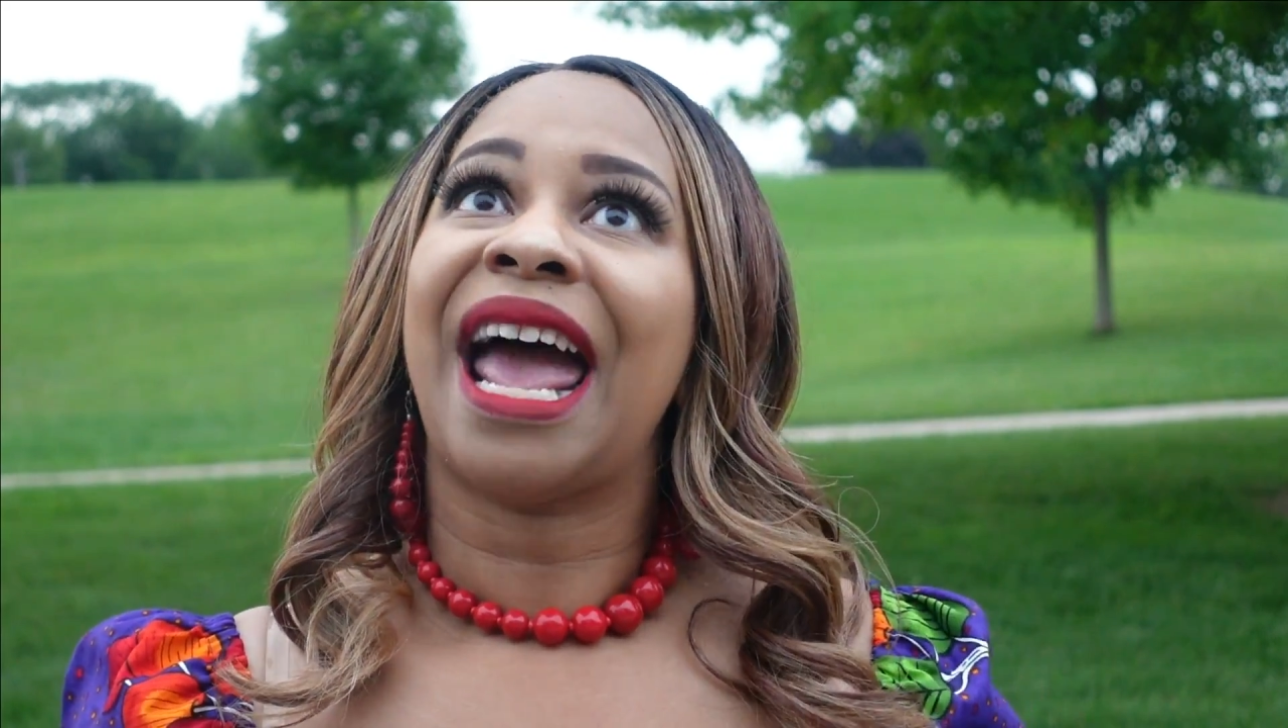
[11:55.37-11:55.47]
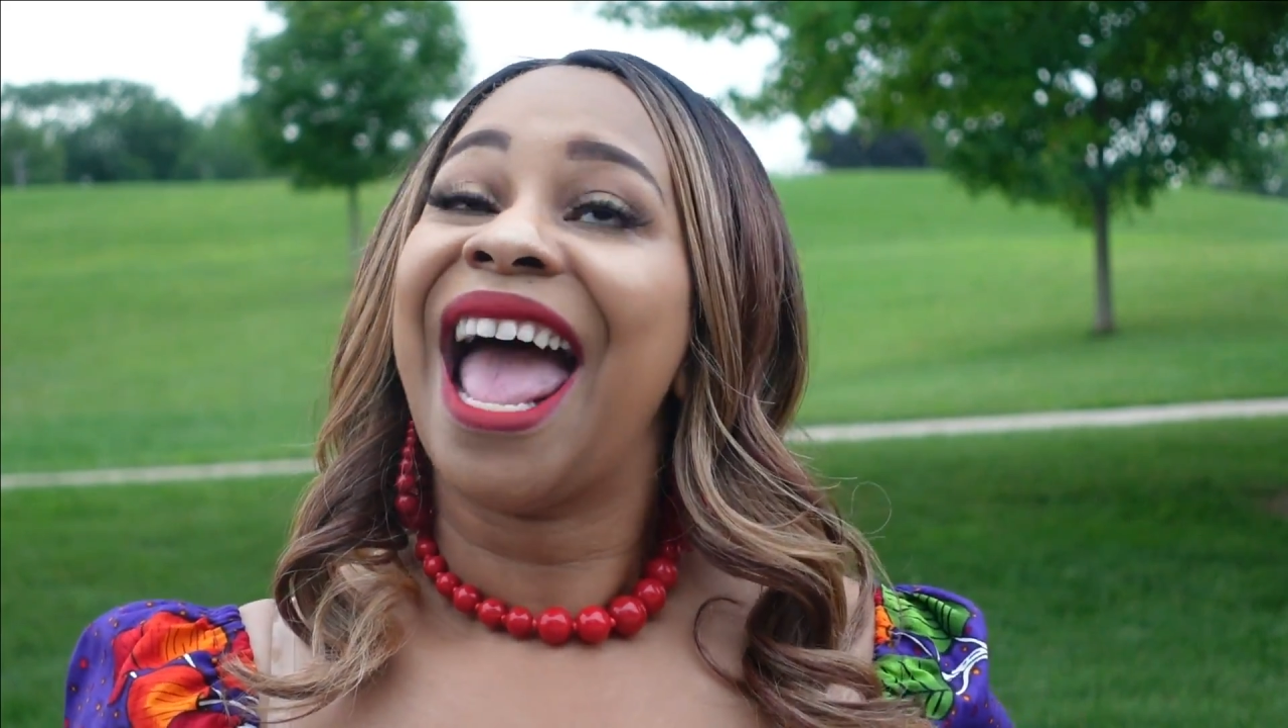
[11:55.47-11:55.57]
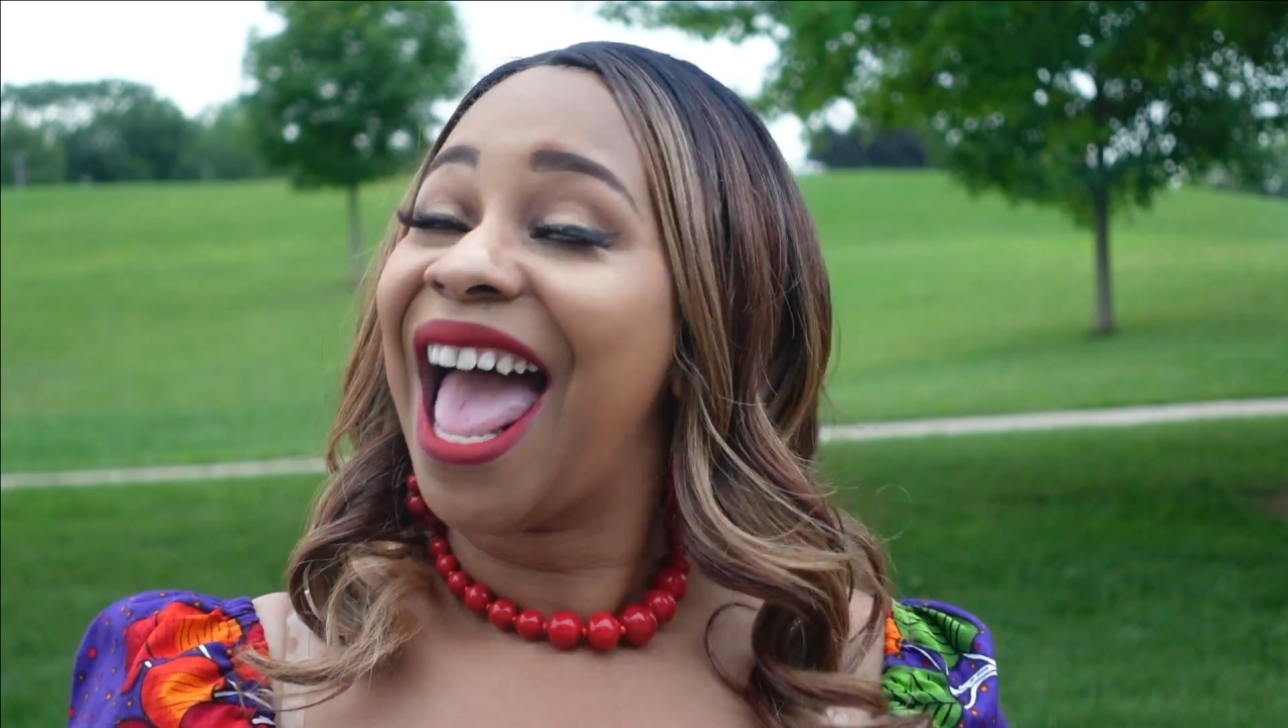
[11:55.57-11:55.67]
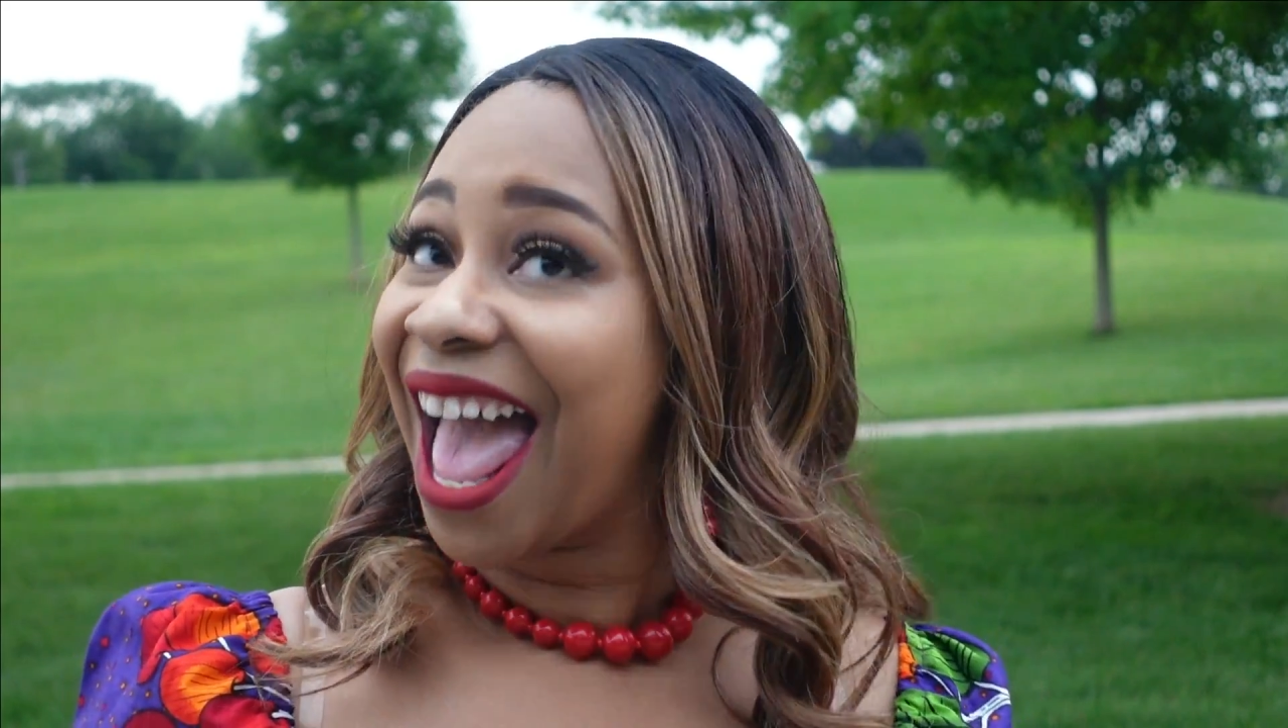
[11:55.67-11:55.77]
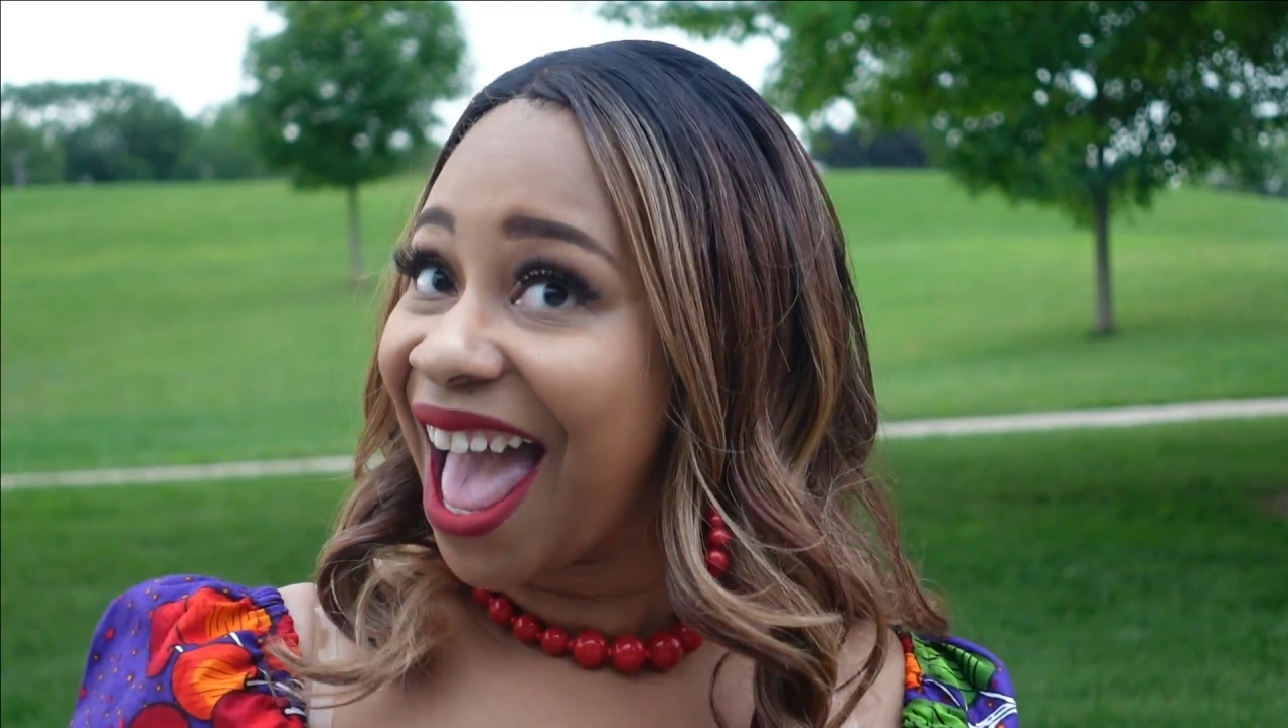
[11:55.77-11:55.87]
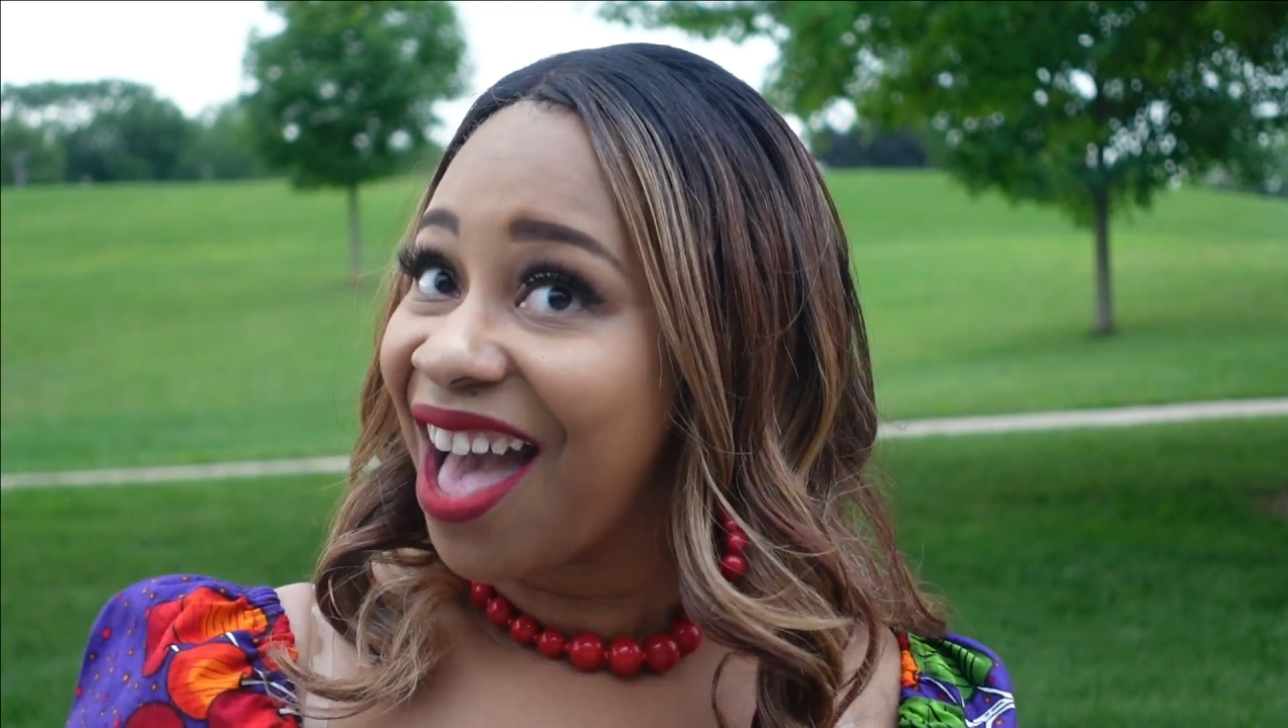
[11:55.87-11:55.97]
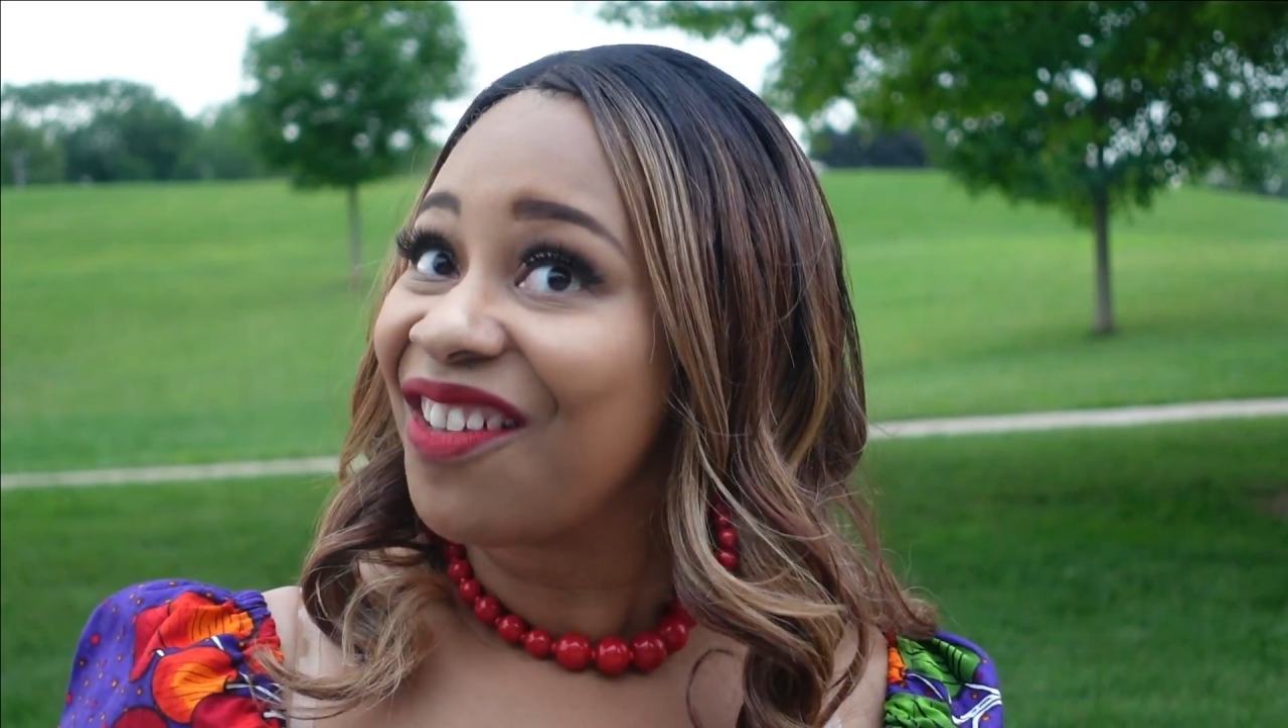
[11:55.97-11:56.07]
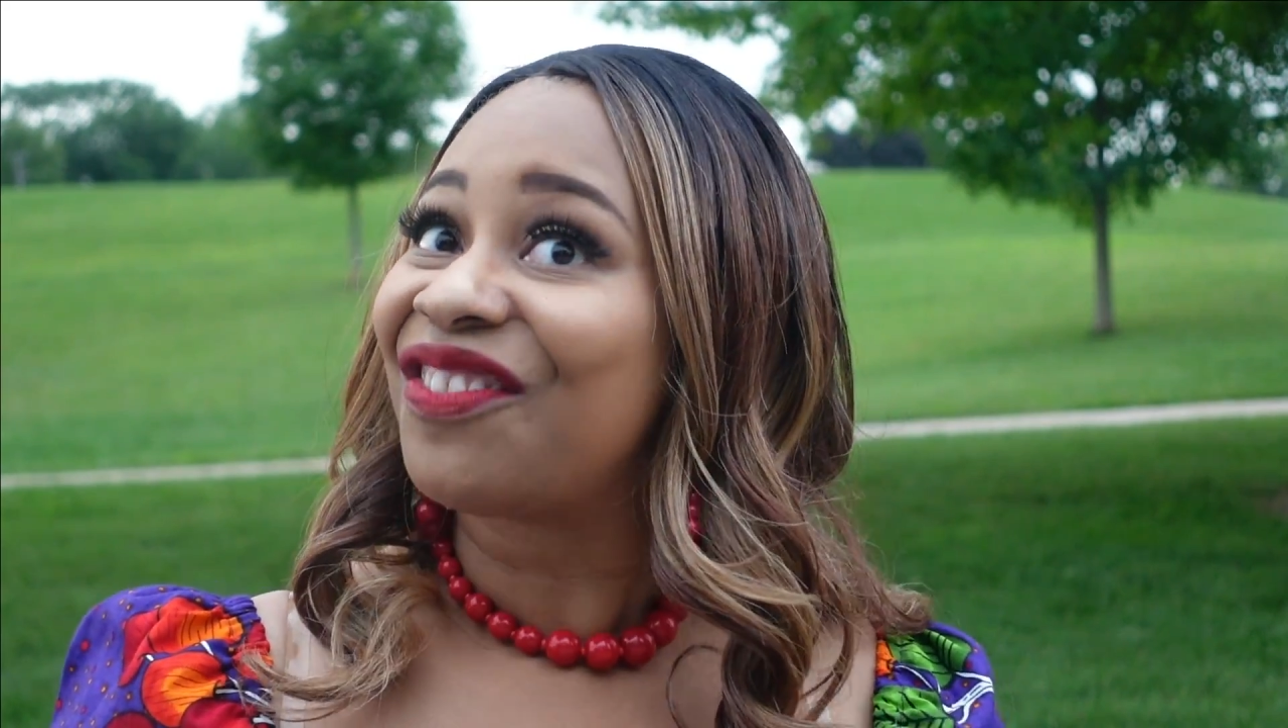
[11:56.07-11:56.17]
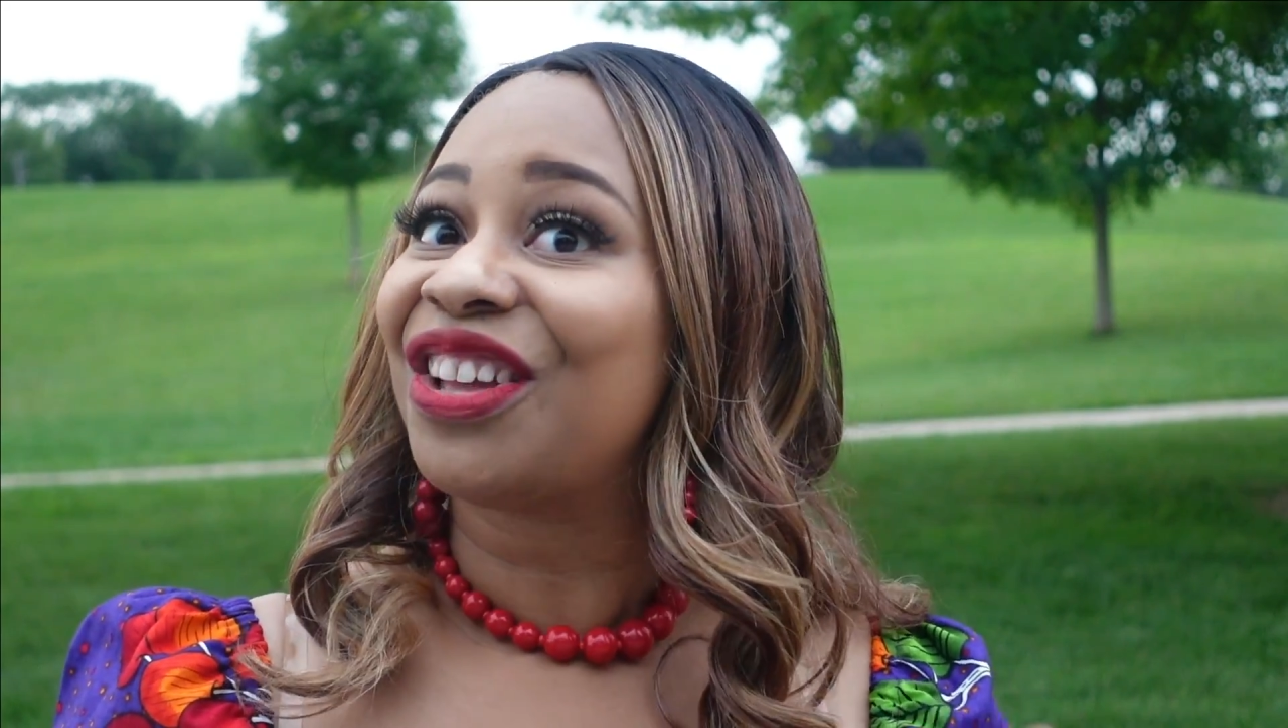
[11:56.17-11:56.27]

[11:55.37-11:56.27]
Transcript: a half